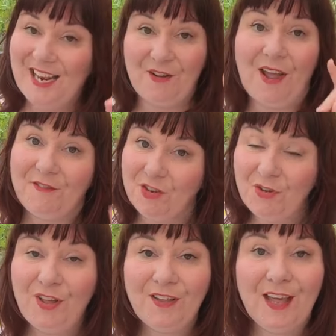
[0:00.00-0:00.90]
Now, if
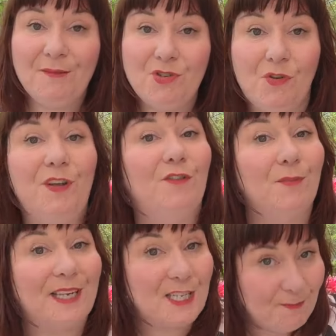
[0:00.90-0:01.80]
you think that I'm talking
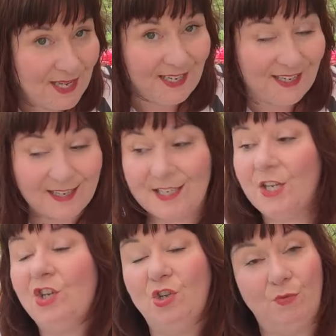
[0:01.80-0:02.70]
from experience,
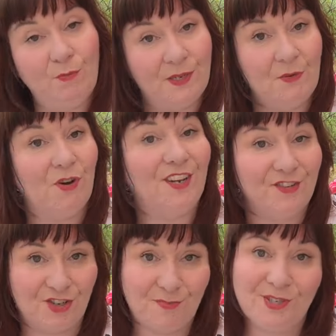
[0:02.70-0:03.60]
you would be
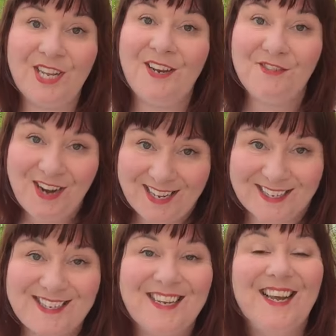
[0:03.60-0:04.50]
100%
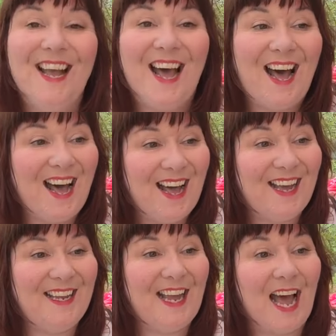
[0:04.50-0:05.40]
right.
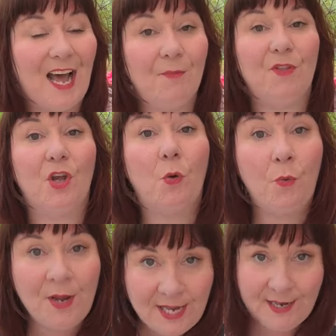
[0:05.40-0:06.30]
I am the
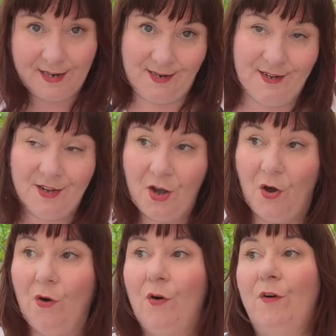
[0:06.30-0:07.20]
queen
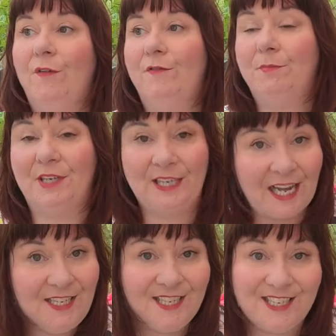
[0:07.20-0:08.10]
of
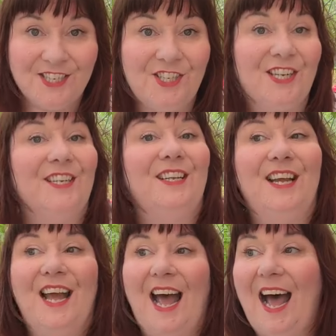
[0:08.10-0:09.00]
procrastination
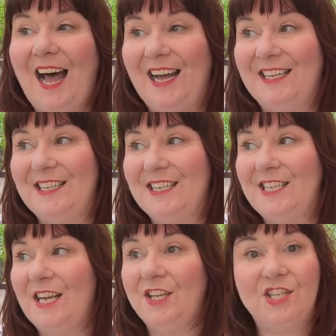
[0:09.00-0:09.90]
and
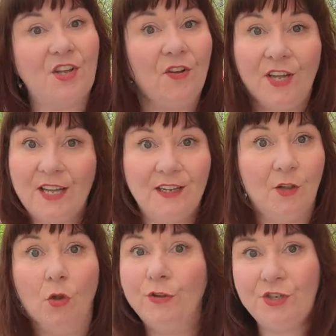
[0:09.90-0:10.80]

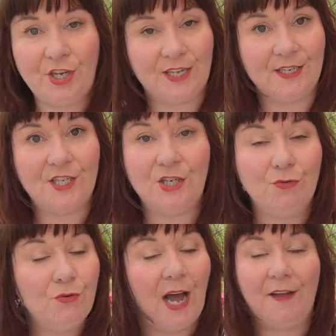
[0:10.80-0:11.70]
sunken launches.
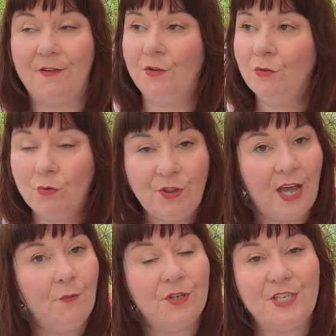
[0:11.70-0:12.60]
I know
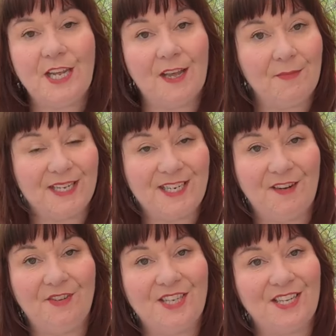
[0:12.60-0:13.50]
that I want to get my
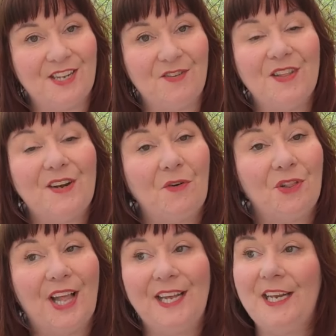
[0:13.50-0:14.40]
services out there
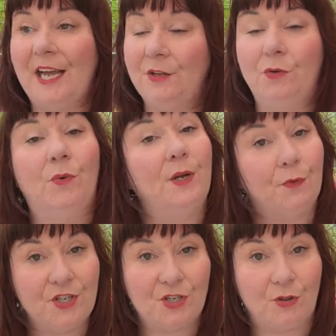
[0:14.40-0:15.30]
online. I know I
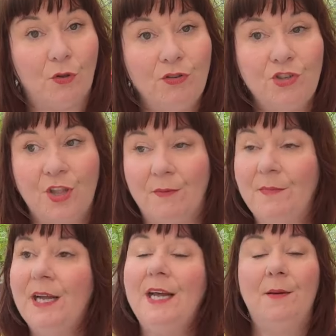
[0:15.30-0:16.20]
want to launch
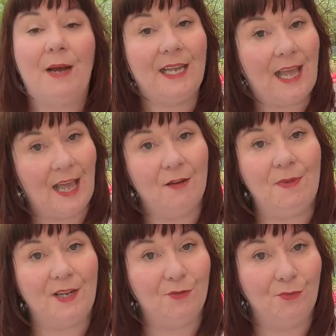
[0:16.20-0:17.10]
them, but I get in
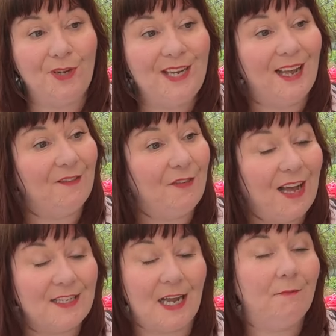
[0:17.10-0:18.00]
my own way. In
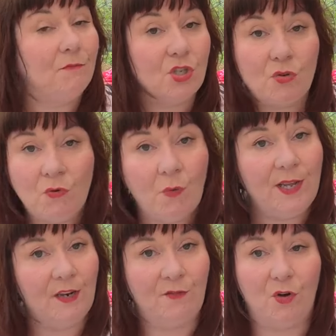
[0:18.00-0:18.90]
fact, I'm so
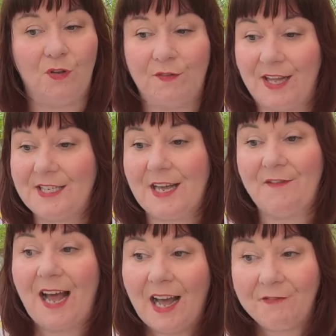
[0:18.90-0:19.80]
aware of all of this,
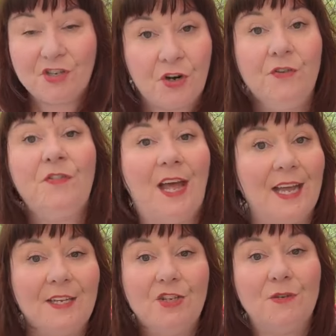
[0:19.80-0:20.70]
and I've turned
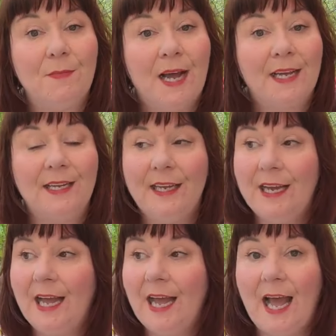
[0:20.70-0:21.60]
that into my
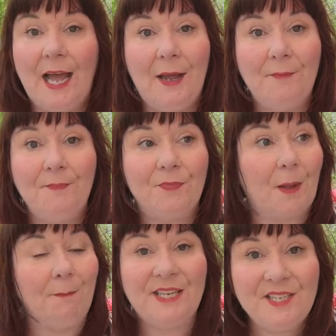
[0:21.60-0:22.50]

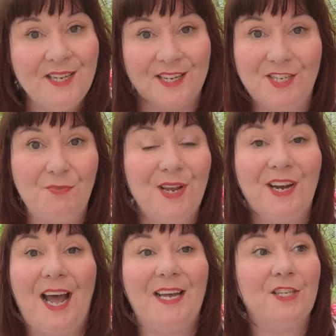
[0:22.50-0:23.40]
business,
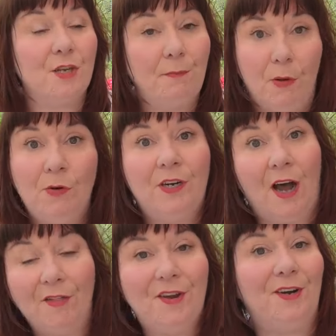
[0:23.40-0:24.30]
where I support
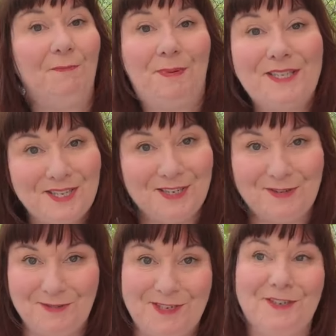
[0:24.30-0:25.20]
other
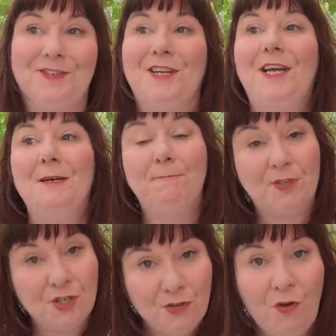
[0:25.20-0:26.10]
business owners
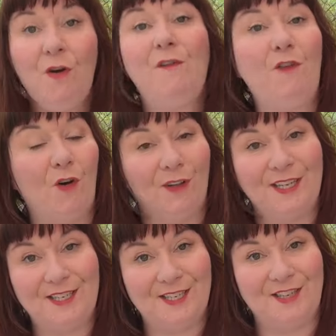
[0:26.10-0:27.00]
to not fall
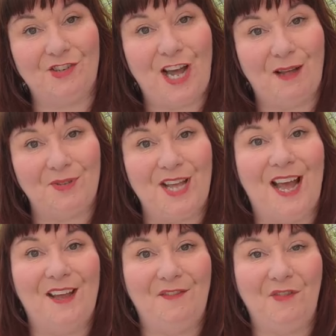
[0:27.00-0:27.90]
into the traps that
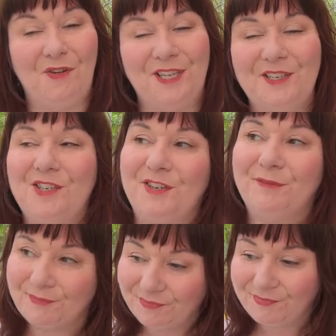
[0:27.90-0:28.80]
I fall
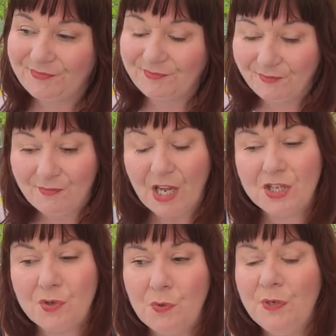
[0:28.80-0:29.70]
into.
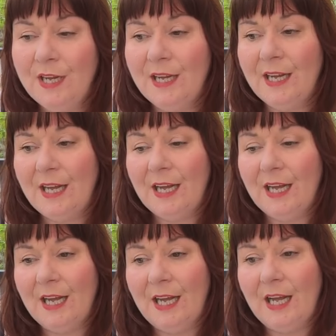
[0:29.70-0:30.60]
So
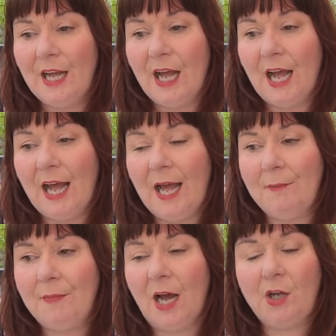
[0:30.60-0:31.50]

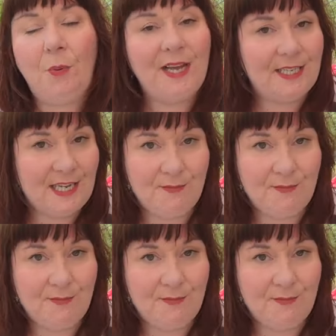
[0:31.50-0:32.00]
a quick